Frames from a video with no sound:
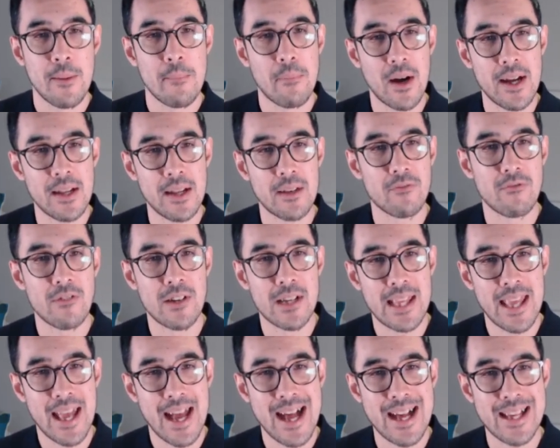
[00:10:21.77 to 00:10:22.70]
Biden
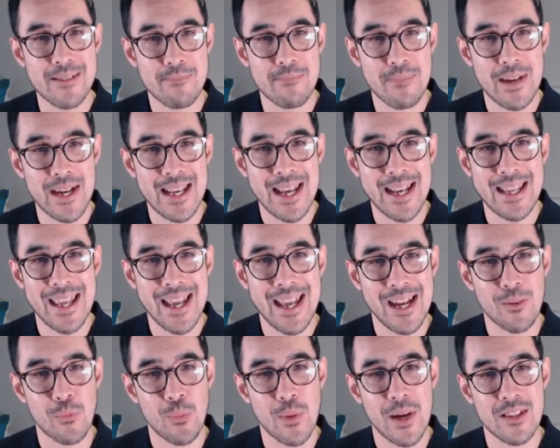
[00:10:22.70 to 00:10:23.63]
really hasn't made any
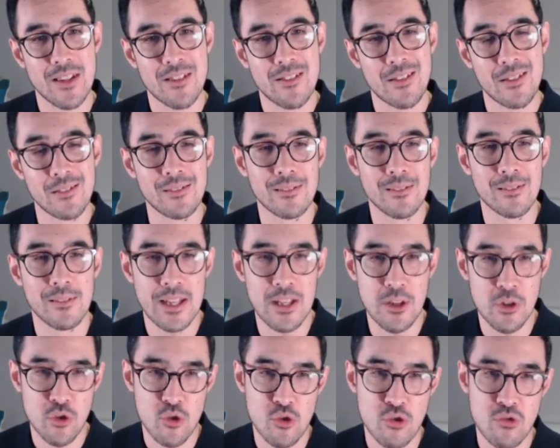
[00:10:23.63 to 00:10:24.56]
headway at all.
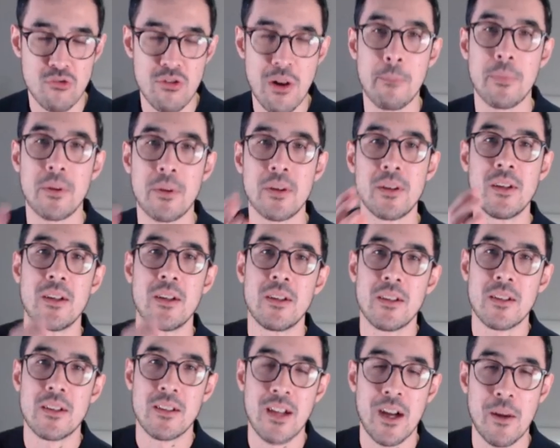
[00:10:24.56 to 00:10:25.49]
It's Trump
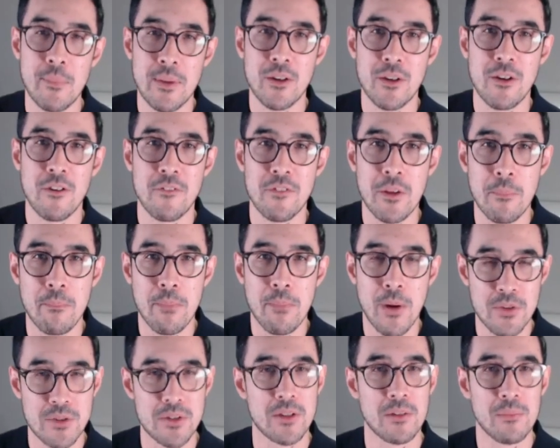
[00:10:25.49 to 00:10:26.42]
coming off the
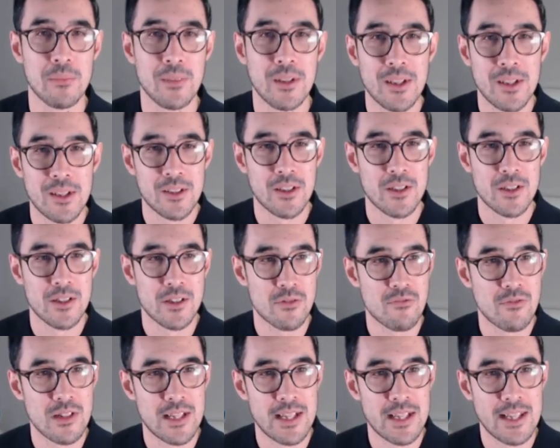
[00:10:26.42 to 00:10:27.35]
bottom that has
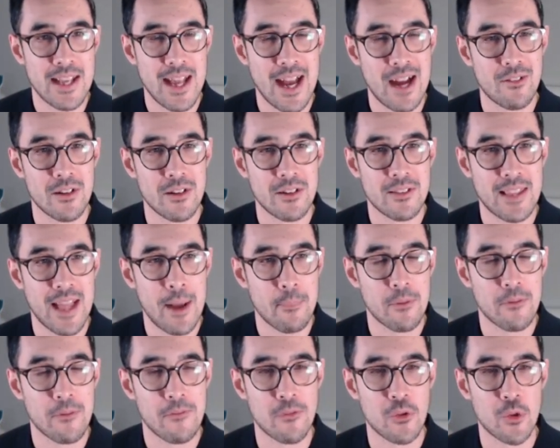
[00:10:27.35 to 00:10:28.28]
really narrowed that
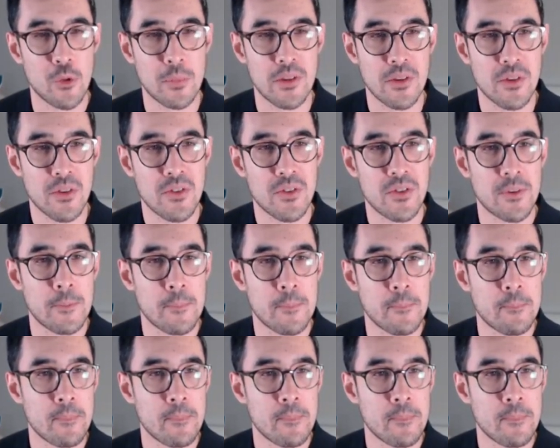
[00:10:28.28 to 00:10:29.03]
performance.